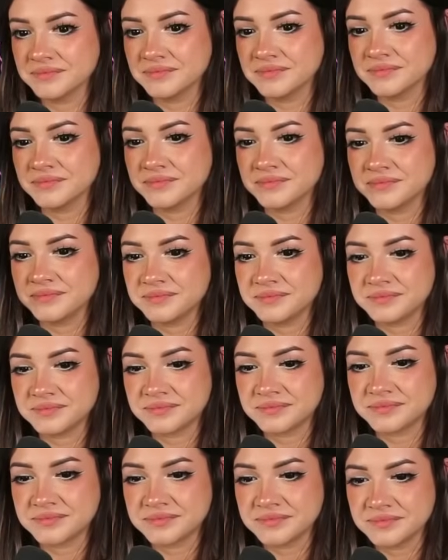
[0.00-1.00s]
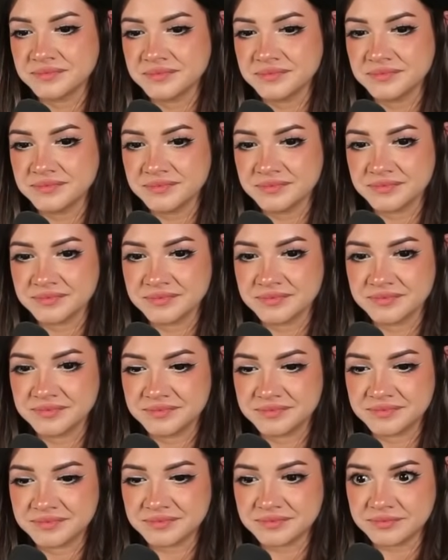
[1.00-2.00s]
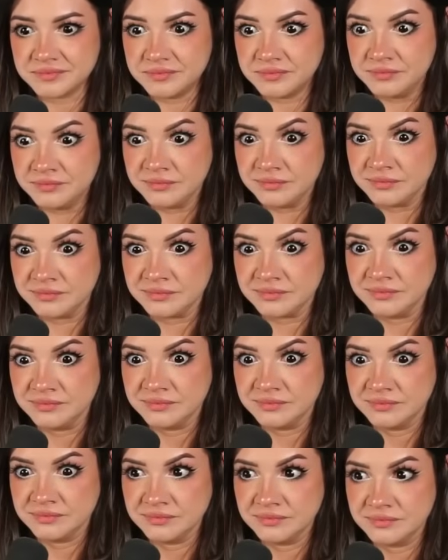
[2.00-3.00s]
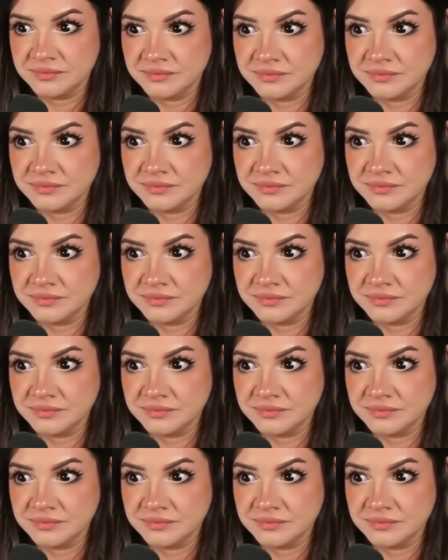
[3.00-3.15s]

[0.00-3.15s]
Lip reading: [no speech]